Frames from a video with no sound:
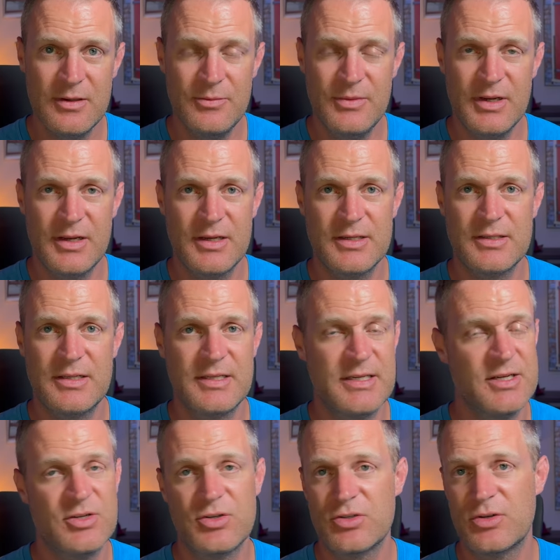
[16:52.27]
because the
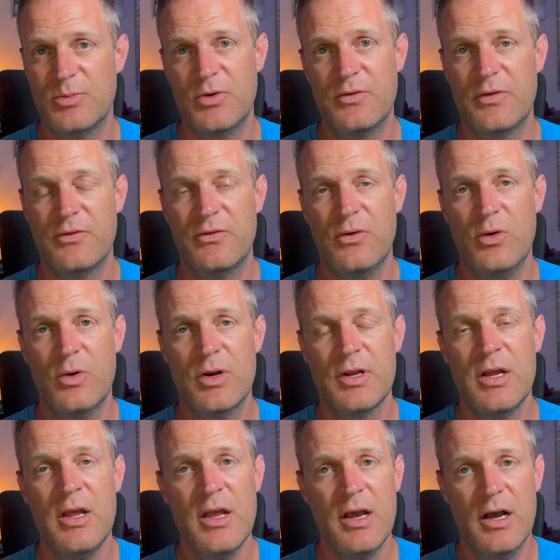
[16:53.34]
teachers are moving forward,
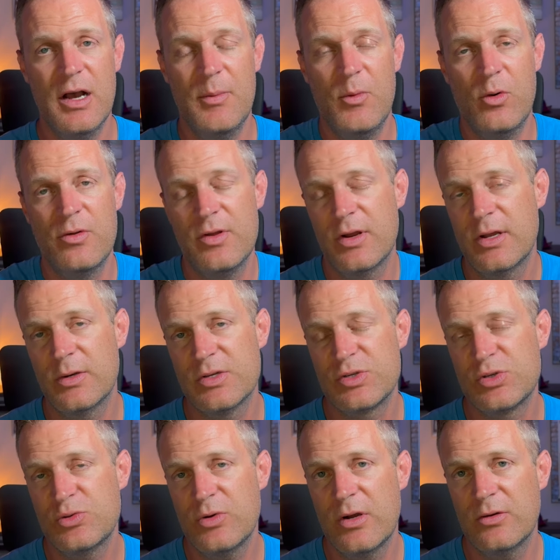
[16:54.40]
um, or they're gonna
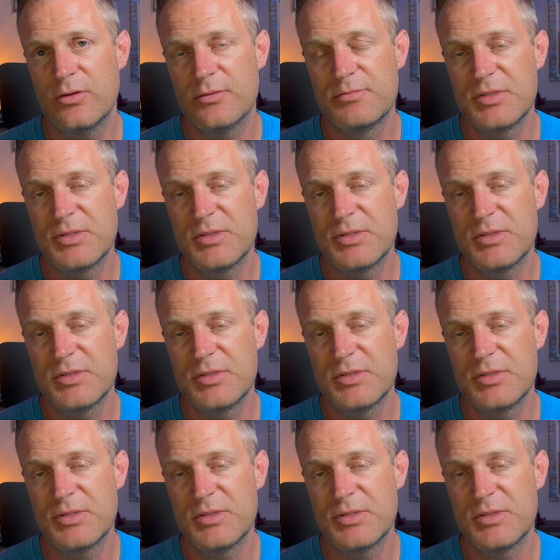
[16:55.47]
struggle.